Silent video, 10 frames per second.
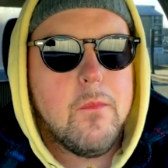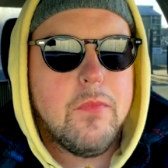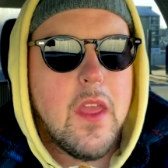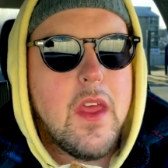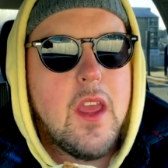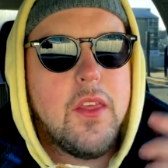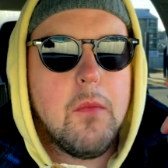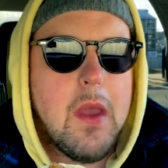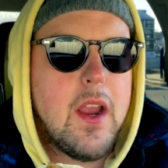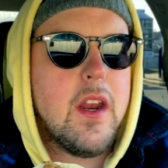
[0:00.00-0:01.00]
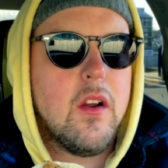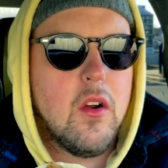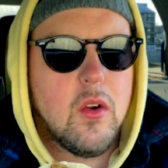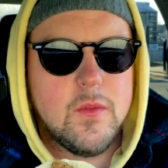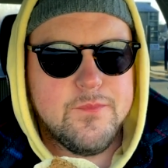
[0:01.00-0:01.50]
And then I think back and I
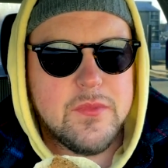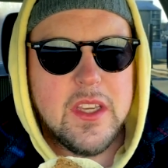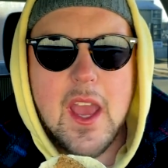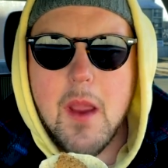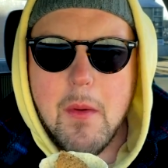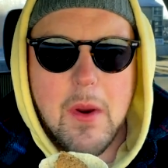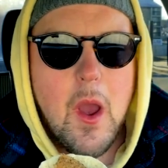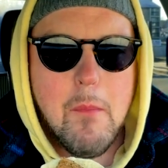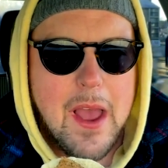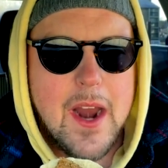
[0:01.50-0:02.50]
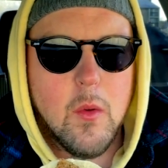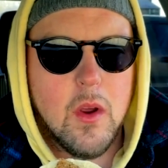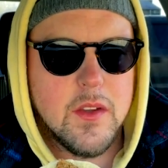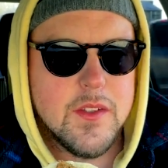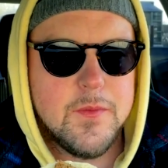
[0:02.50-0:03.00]
go, yeah, I remember how bad it
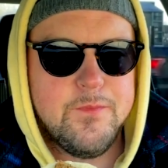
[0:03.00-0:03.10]
was.